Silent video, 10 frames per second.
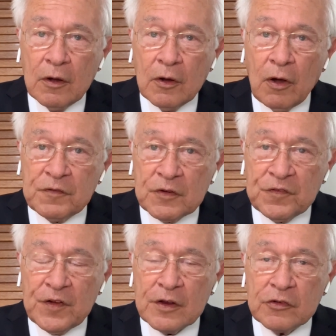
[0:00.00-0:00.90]
of
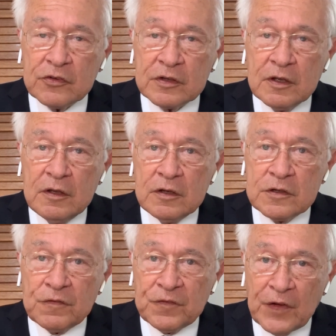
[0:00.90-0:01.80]
defence.
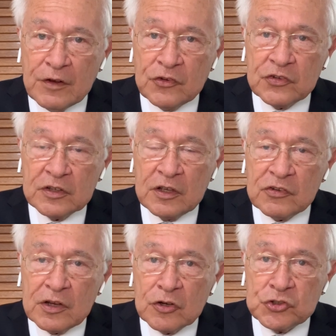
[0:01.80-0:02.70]
Defence
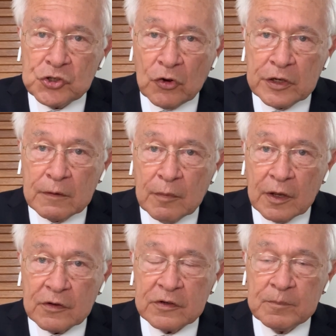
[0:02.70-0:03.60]
is in a shocking
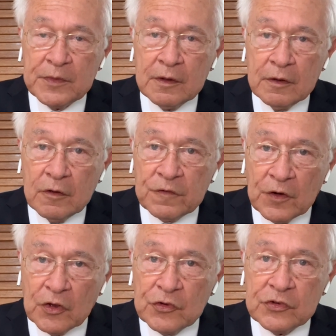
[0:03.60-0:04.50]
mess.
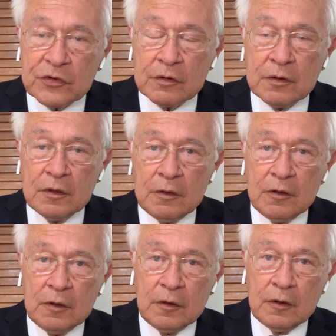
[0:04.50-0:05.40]
First,
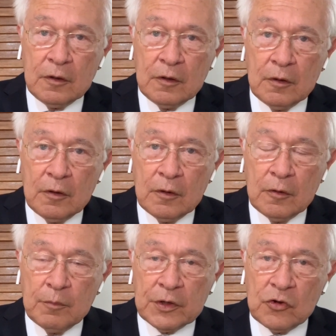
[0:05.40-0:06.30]

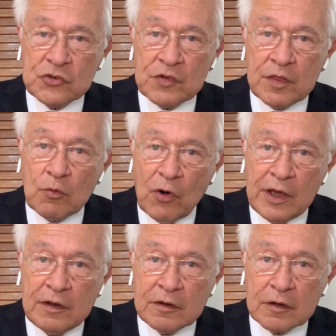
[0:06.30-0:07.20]
because of the
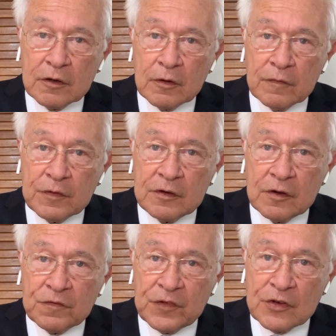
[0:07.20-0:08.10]
raiding of the
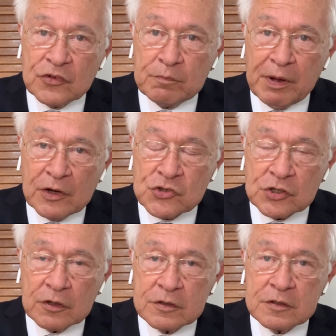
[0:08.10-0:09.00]
defence
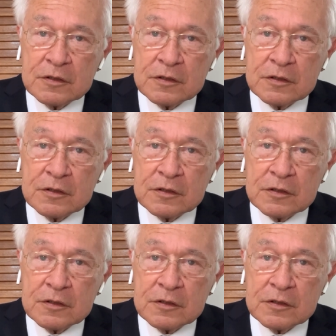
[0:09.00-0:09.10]
budget